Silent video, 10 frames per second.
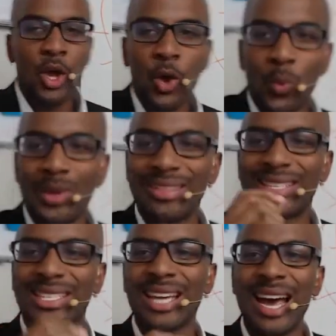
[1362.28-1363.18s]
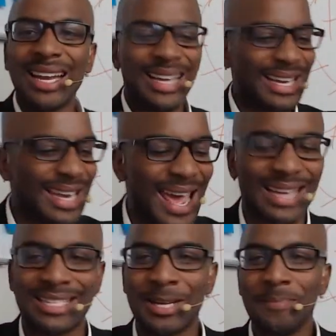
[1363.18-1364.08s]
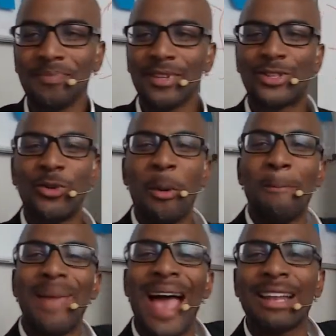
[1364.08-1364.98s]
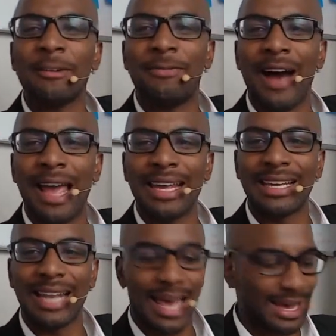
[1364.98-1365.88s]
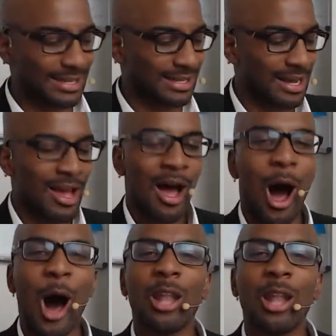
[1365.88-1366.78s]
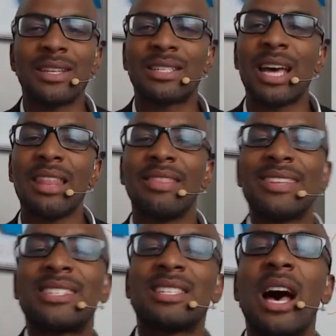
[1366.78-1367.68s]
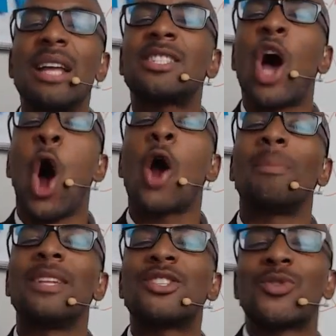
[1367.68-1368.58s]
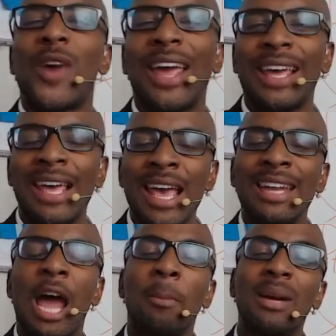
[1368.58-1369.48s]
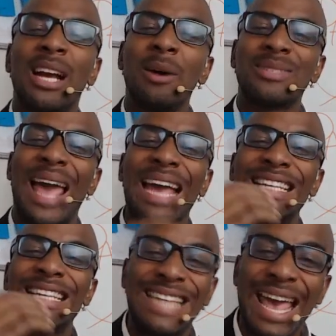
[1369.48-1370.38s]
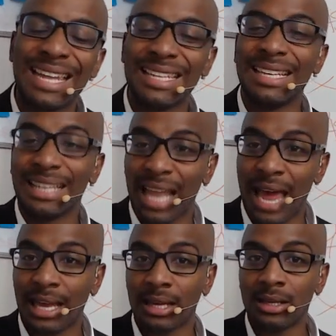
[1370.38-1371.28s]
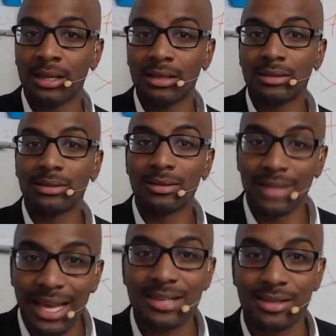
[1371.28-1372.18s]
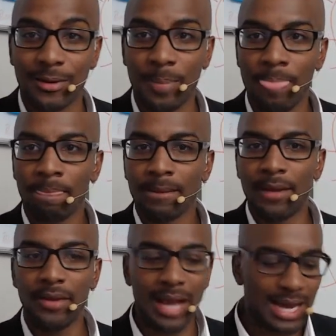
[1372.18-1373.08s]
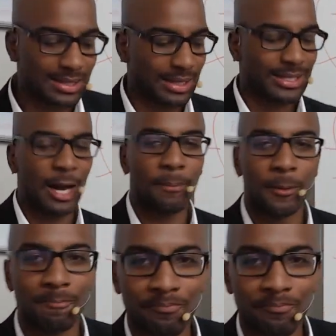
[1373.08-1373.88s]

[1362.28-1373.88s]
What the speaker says: when the sun connects to a magnifying glass, all of a sudden the sun's harmless ray now becomes a deadly like laser. Give you guys an example.